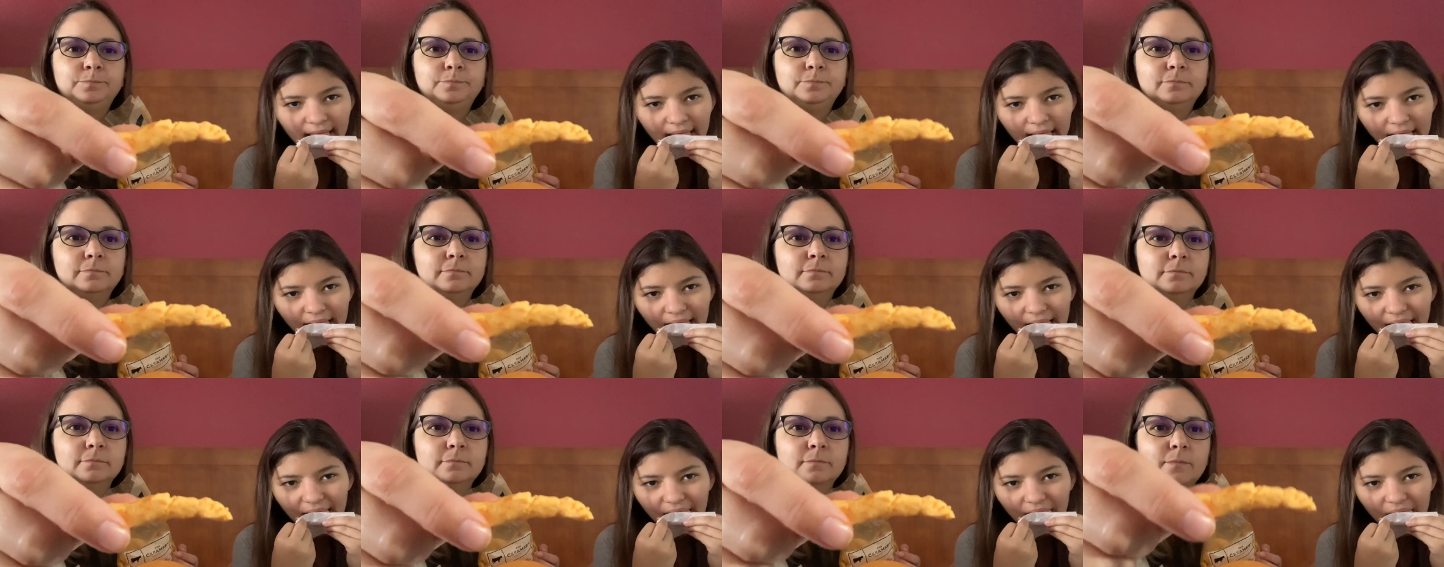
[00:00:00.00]

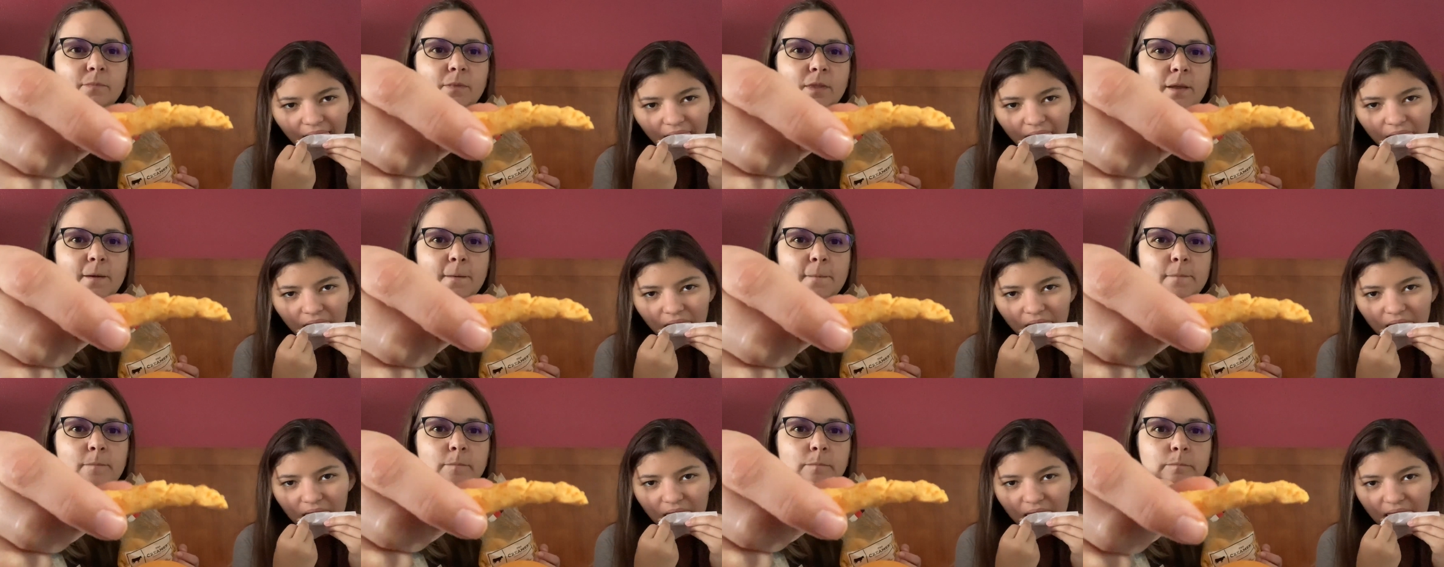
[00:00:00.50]

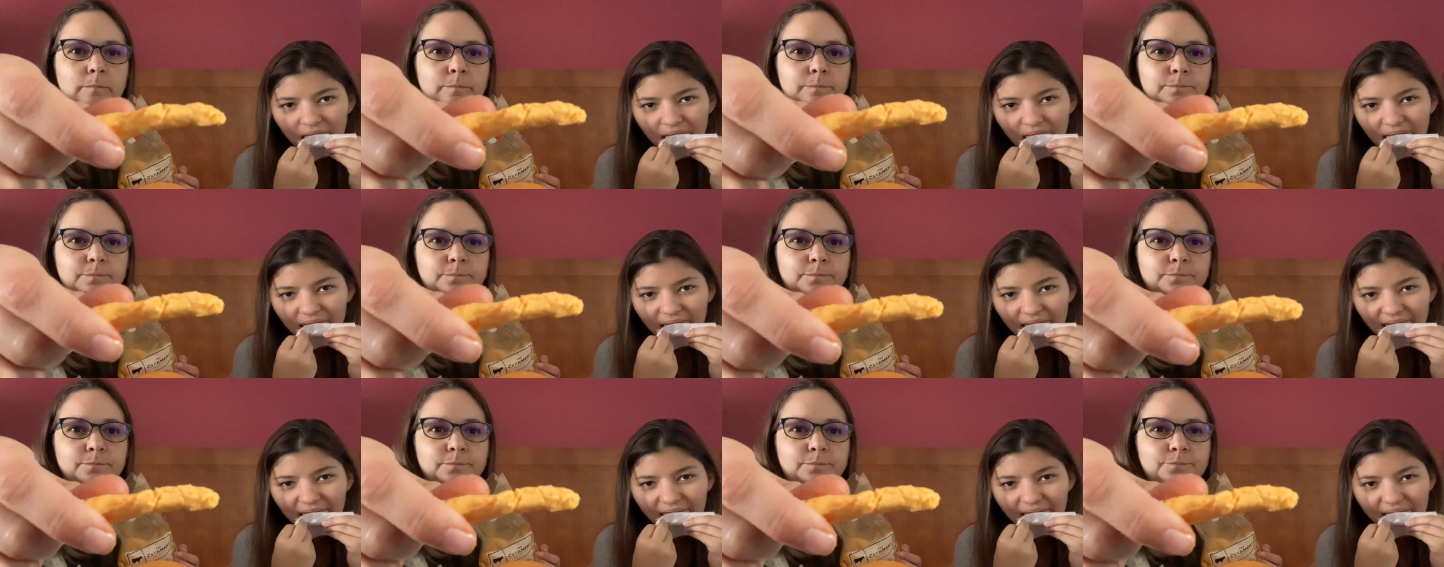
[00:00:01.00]

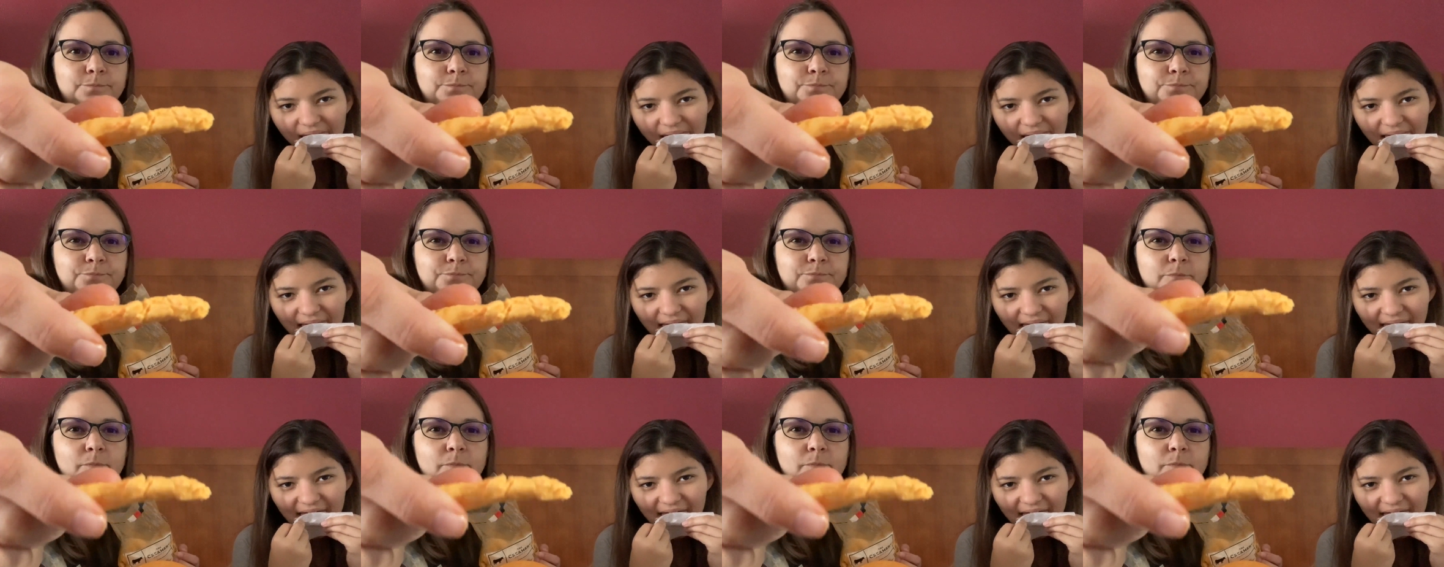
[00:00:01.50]
[no speech]